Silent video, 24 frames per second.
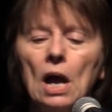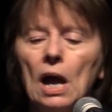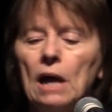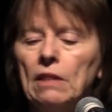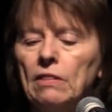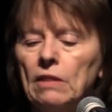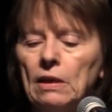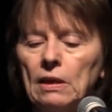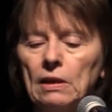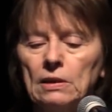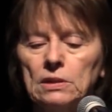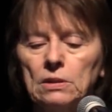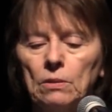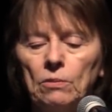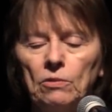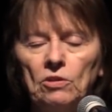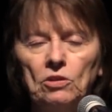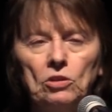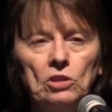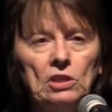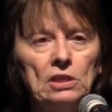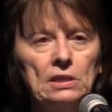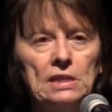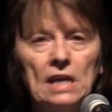I think it's a
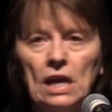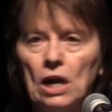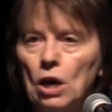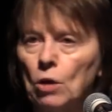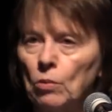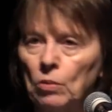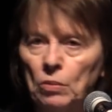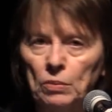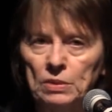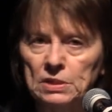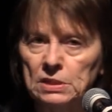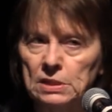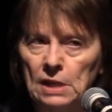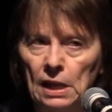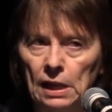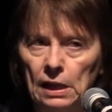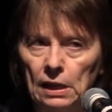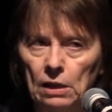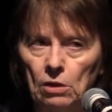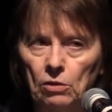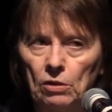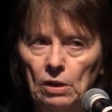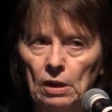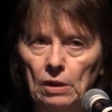terrible
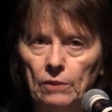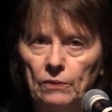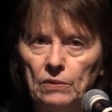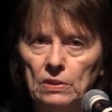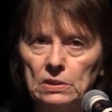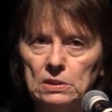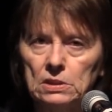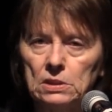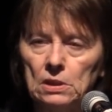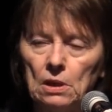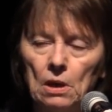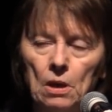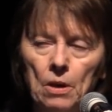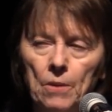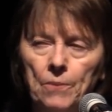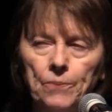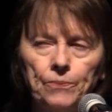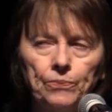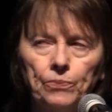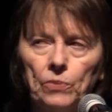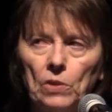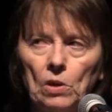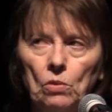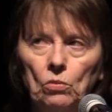mistake, okay, this,
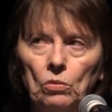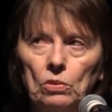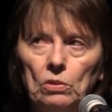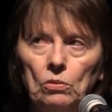um,